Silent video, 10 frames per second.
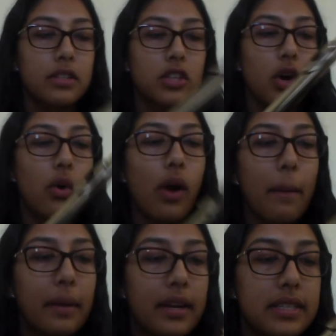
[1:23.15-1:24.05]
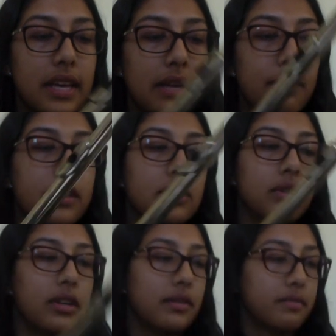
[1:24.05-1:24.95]
So I'm going to take my
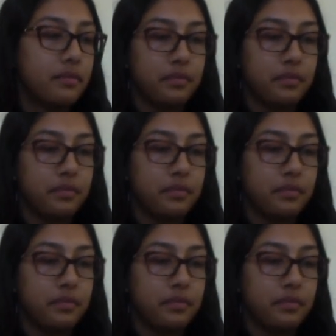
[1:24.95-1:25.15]
tuner,